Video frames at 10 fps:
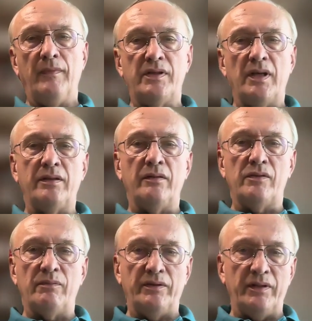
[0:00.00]

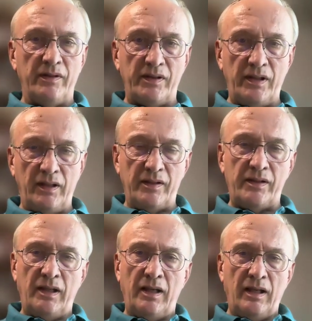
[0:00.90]
SATOW'S Wilderness
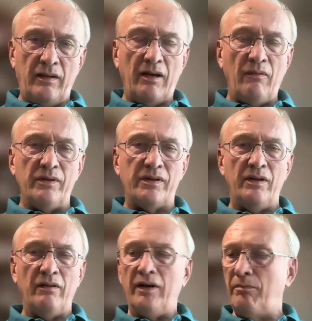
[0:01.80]
Years. That was
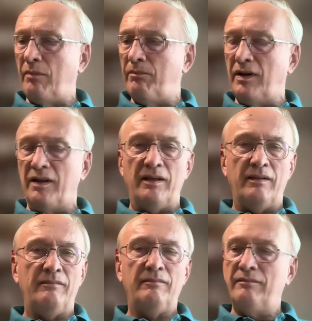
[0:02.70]
not a popular
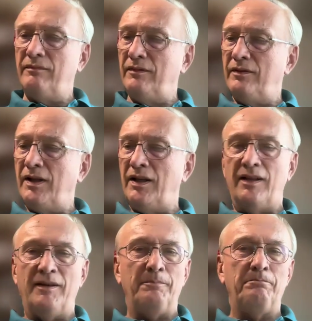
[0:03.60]

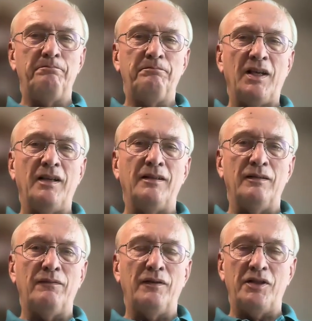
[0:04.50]
title
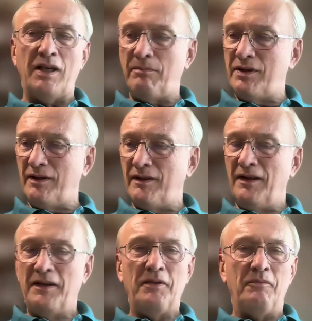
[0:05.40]
for a chapter
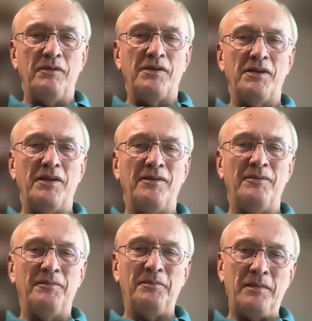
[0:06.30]
with
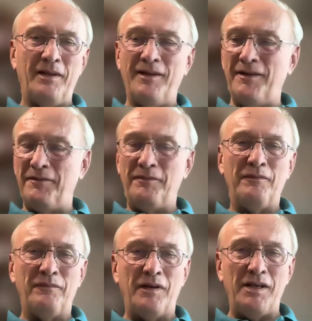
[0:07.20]
certain
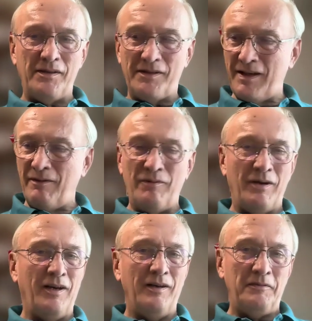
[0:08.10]
friends
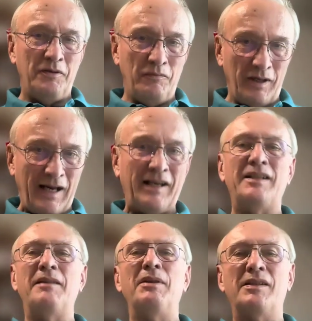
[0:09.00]
who were
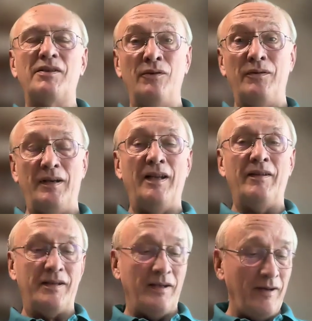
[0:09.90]
academics at
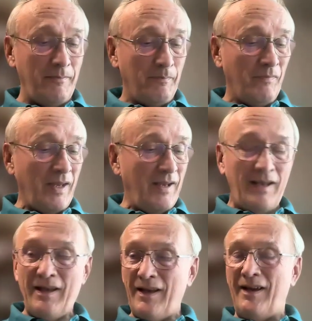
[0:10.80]
the time,
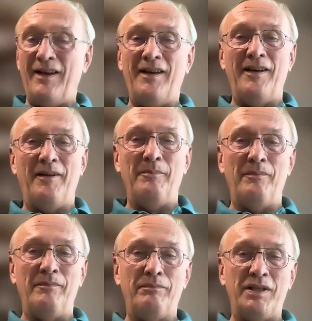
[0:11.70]

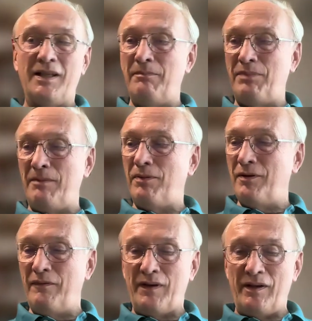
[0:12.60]
particularly people
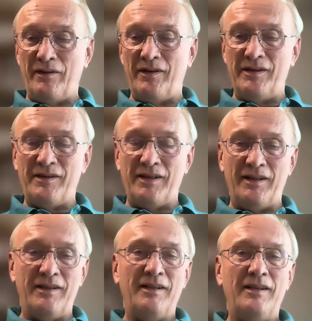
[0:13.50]
who felt
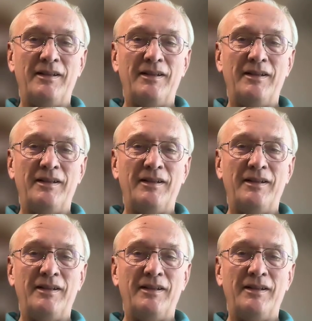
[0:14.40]
that